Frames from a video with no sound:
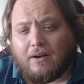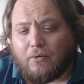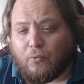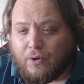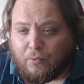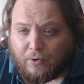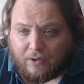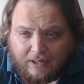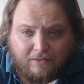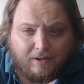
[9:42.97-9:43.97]
we were
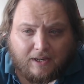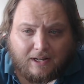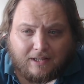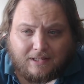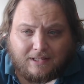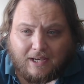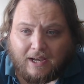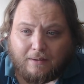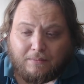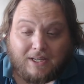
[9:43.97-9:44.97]
living at the
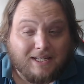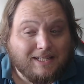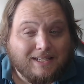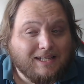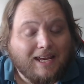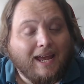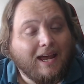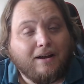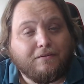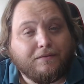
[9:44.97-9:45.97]
time, they didn't
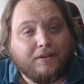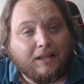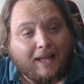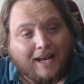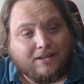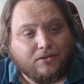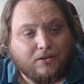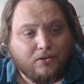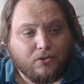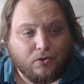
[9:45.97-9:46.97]
have the
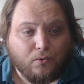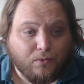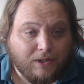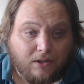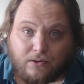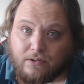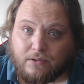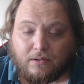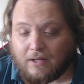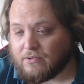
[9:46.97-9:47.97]
last 2
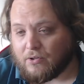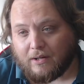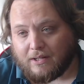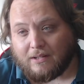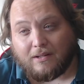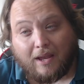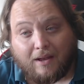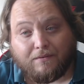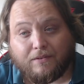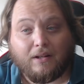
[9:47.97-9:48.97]
years. They didn't
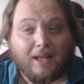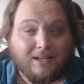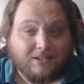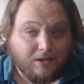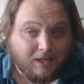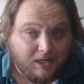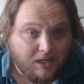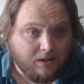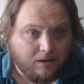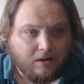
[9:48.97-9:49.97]
have the last
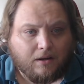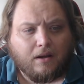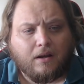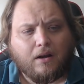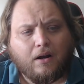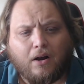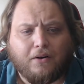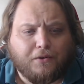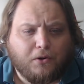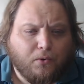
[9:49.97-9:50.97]
year
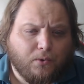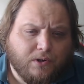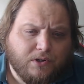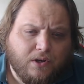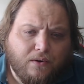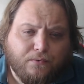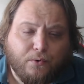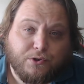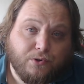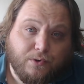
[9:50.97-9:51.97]
of a course for
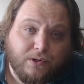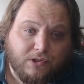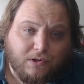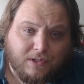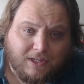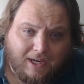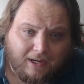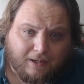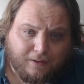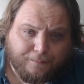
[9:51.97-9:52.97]
students to take.